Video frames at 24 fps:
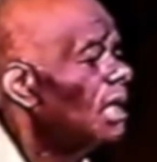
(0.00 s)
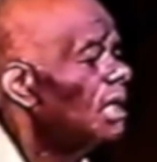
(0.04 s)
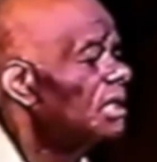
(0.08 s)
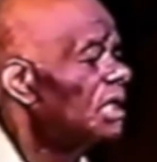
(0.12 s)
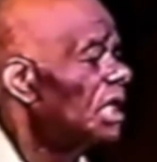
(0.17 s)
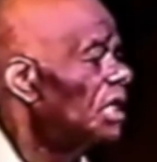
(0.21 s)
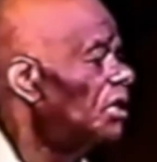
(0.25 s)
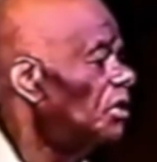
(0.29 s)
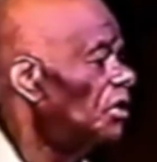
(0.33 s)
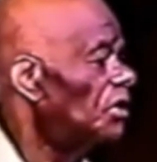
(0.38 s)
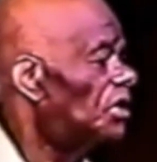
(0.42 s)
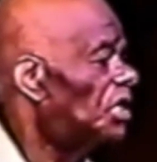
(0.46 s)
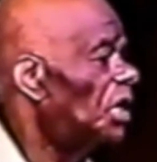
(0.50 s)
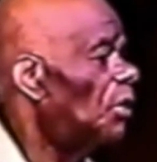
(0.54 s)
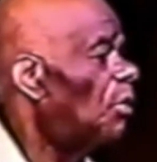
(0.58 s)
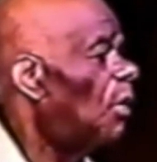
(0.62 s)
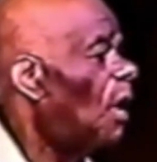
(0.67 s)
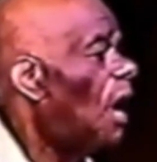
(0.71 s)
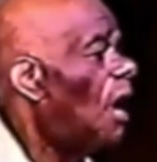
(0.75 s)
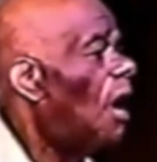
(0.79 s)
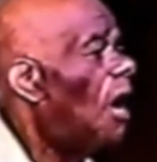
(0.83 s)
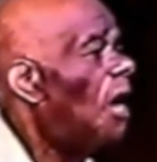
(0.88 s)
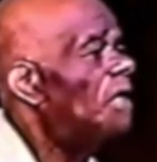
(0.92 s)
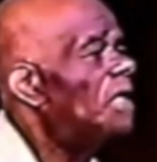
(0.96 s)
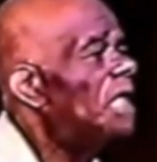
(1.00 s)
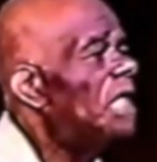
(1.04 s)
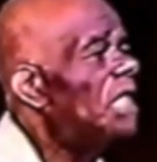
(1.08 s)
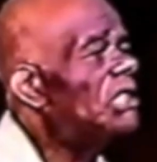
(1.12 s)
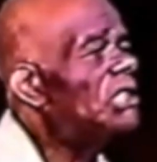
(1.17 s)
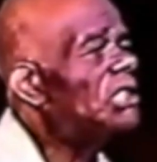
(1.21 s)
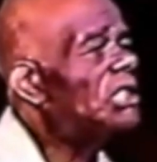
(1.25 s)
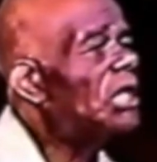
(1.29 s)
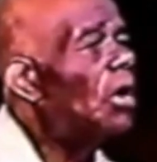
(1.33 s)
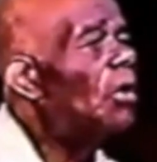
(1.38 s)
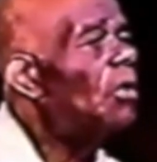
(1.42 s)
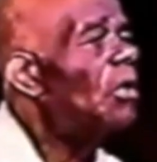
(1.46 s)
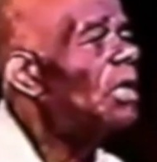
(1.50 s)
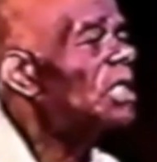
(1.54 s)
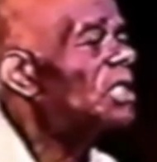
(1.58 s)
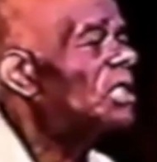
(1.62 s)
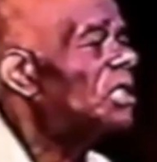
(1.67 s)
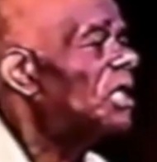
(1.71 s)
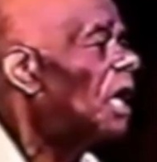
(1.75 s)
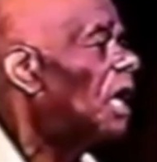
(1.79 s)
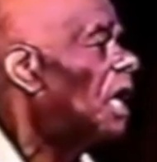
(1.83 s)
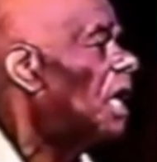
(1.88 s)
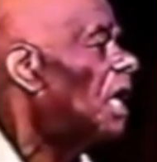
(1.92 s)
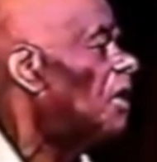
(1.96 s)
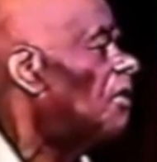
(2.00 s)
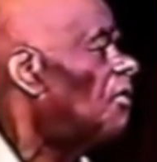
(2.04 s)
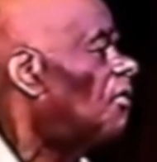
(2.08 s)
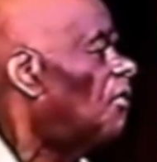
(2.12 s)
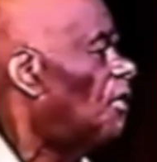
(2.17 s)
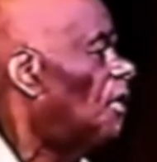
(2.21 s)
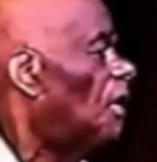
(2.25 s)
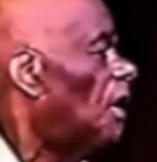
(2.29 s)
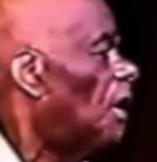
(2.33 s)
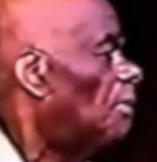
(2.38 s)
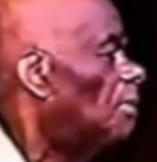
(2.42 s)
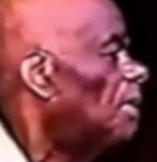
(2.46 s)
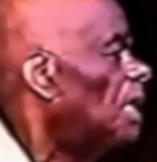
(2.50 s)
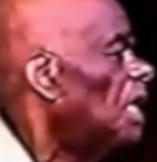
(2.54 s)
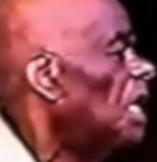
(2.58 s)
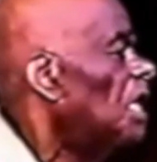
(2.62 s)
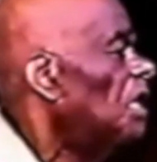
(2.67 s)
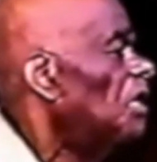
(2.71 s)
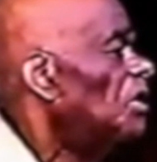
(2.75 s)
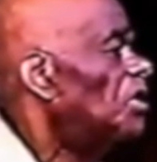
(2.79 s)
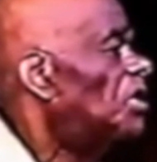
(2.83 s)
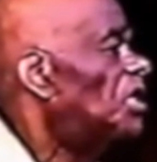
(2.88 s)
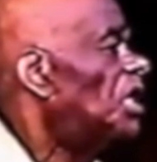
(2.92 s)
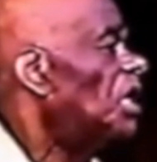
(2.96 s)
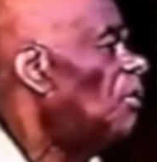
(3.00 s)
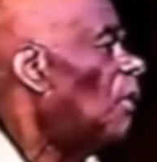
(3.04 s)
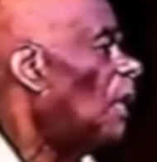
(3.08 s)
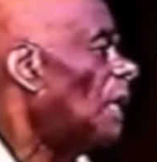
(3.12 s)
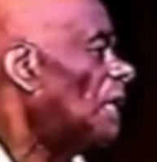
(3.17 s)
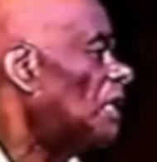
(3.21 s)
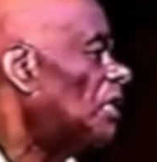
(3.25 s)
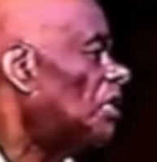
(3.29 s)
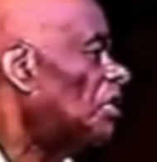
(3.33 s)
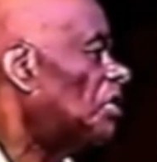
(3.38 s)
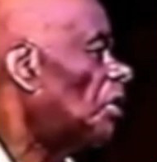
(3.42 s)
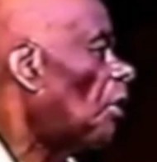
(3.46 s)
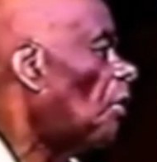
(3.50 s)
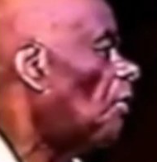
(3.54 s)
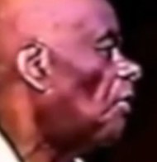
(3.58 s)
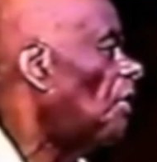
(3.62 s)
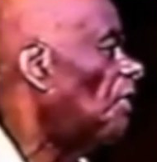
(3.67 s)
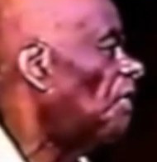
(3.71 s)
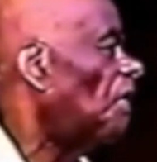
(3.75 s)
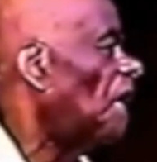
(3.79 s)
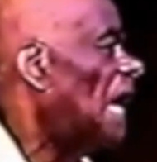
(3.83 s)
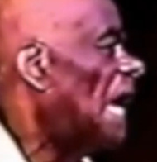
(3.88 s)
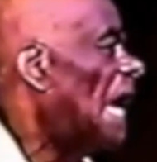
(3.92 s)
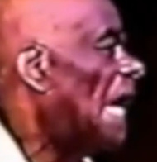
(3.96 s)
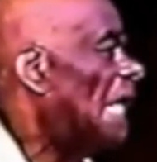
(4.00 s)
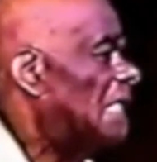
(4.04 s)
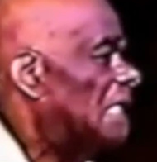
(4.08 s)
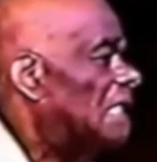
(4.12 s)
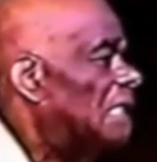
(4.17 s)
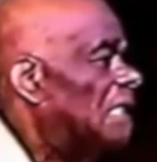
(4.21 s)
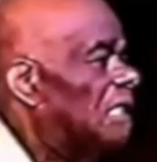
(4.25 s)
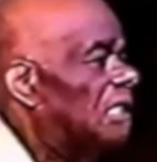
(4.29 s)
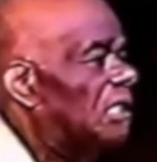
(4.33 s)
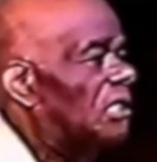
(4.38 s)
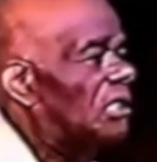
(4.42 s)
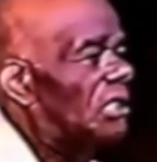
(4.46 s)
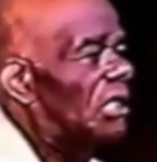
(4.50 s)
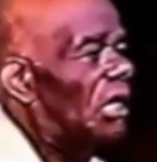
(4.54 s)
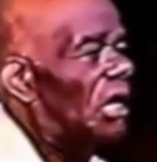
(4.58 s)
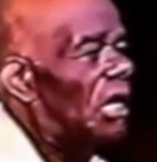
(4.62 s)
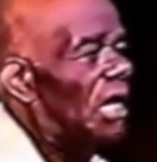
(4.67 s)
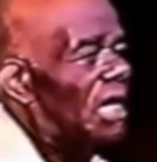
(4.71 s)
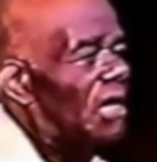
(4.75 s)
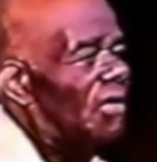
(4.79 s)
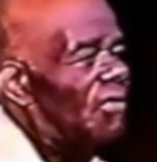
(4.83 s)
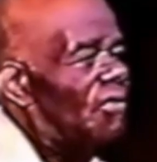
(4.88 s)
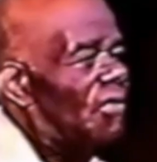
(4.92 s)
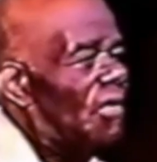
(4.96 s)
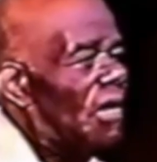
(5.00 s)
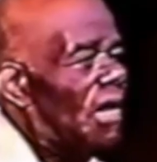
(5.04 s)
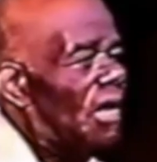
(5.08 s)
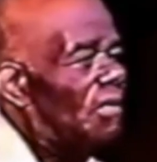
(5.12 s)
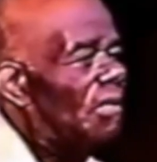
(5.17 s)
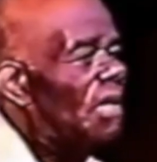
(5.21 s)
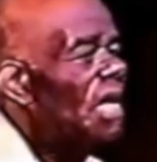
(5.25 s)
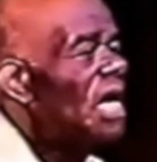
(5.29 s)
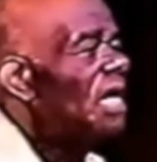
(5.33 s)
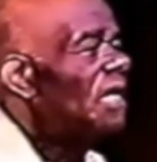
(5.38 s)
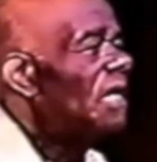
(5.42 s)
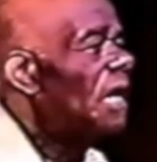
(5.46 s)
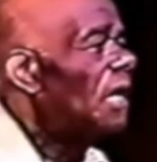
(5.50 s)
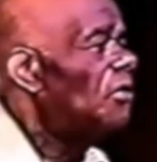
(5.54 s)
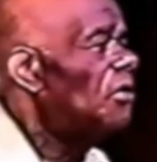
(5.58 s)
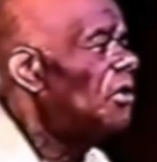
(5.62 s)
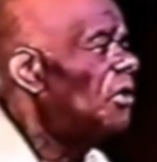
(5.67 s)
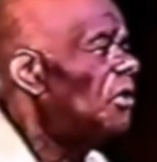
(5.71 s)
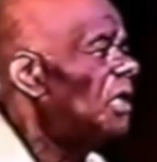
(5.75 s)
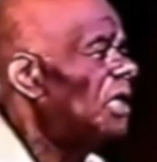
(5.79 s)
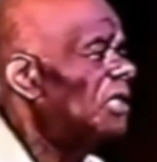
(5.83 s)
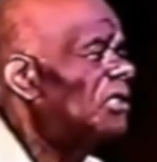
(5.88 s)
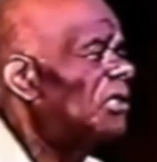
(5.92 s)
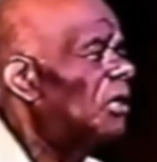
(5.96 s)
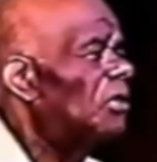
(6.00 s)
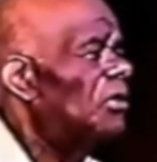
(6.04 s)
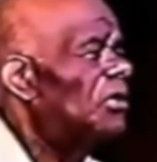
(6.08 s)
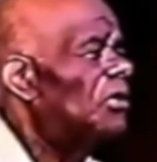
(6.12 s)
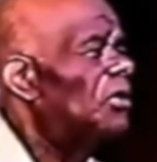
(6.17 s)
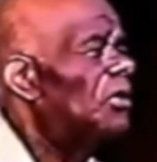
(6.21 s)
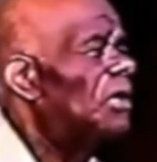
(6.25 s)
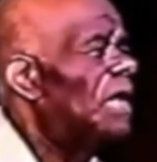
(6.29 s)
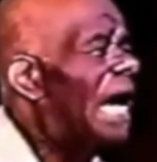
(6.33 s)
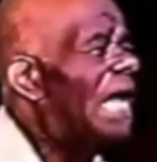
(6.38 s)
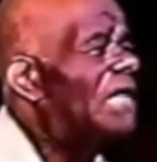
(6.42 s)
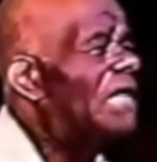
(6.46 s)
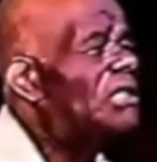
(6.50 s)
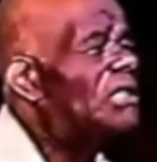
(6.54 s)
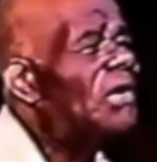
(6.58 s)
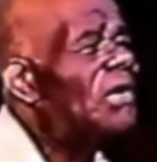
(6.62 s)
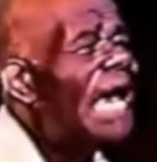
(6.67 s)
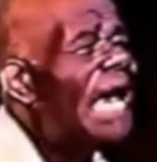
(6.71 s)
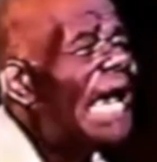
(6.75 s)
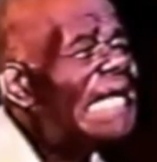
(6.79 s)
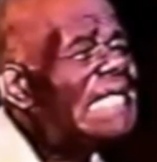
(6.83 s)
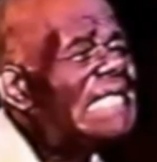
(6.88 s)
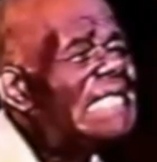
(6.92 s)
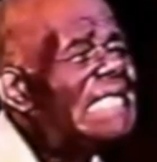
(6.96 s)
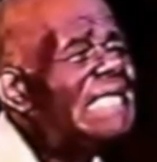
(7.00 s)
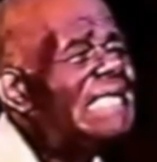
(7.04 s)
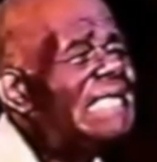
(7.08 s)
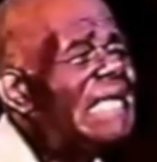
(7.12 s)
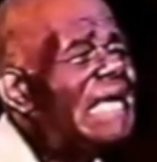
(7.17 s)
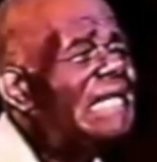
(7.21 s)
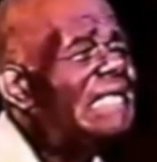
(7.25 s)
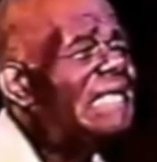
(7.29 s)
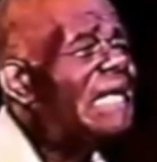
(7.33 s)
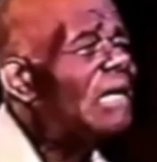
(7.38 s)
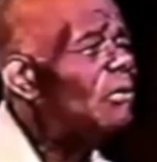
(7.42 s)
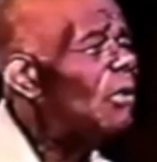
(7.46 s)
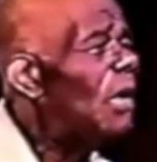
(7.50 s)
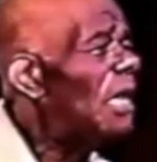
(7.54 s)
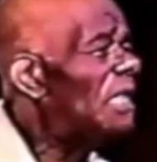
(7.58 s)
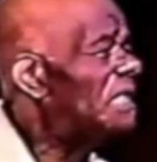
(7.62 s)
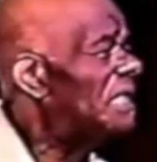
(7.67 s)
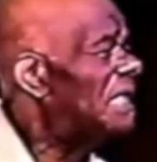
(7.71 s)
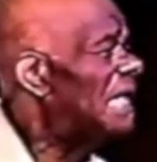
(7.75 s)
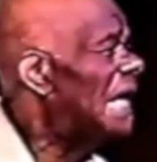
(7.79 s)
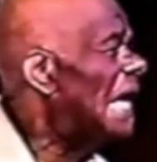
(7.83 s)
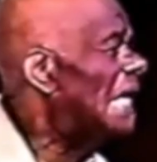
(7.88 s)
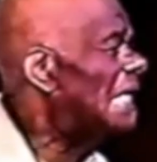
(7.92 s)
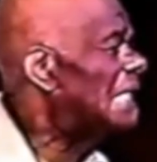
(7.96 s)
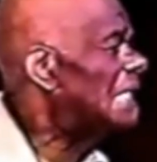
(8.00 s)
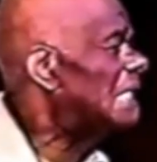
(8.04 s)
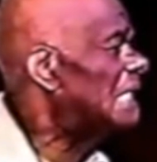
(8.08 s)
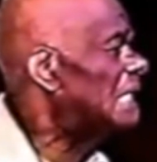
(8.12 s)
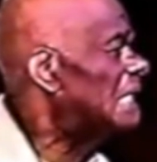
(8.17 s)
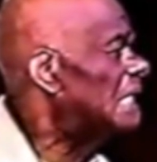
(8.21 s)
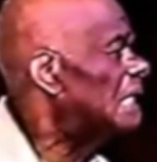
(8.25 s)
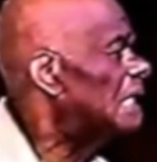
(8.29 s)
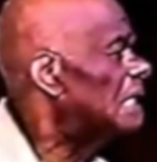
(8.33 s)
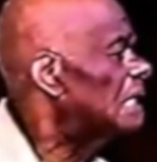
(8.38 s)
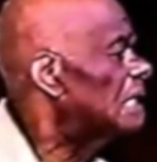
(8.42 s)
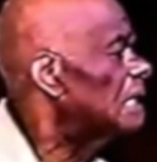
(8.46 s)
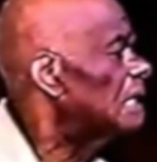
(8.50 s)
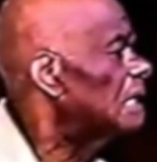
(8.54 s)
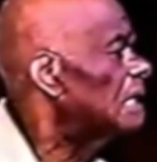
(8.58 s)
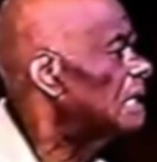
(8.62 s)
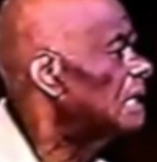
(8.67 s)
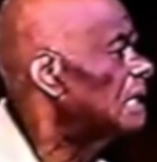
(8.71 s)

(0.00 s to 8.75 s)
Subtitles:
Then you see where all these stories started from. You see where the story of the Exodus started from. Now, you get so dewy-eyed, you actually think there was an Exodus.